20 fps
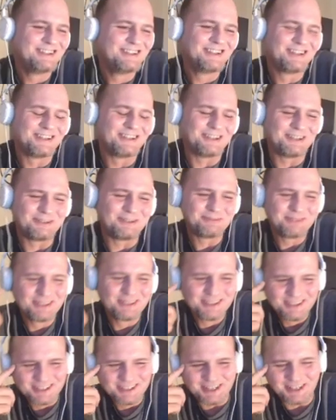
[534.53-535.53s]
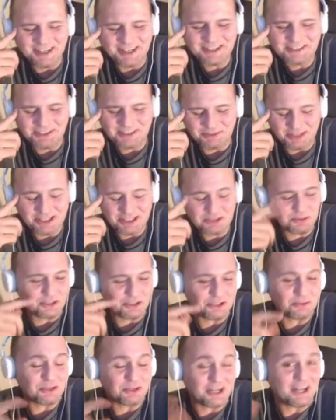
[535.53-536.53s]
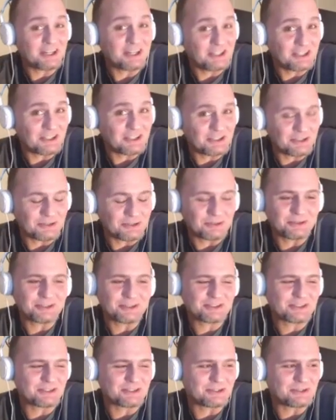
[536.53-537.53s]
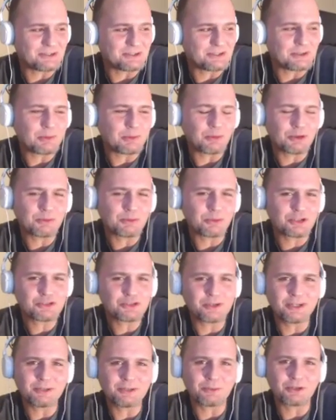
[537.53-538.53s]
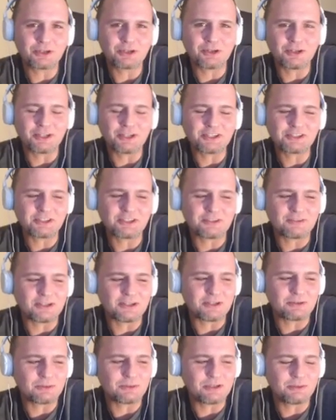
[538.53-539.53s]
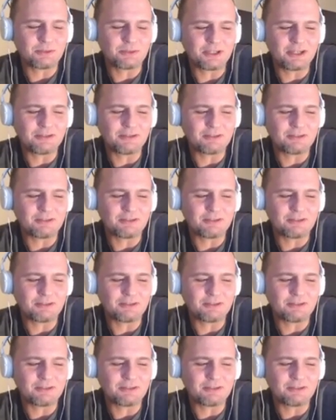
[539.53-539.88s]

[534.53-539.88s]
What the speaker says: And that's really what I need to do. So we're trying to work all that stuff out. We have a